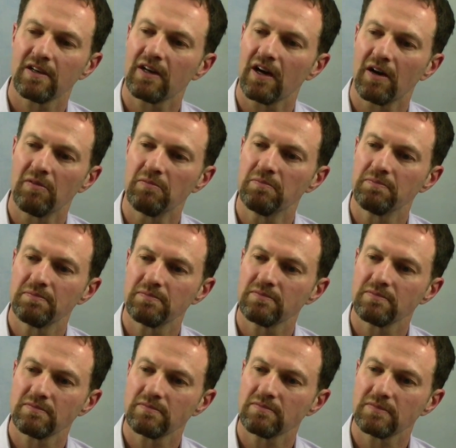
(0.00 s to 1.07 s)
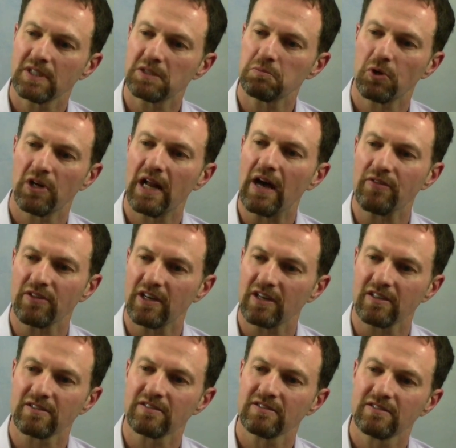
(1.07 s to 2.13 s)
Let's put it out
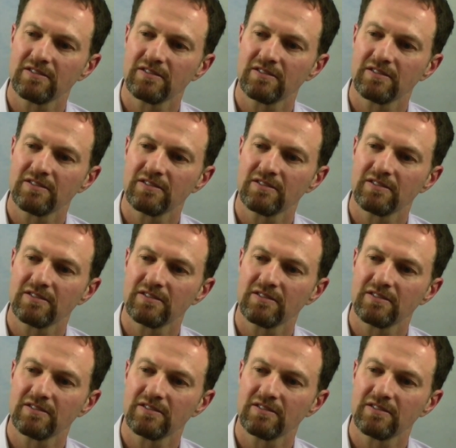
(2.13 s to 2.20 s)
there.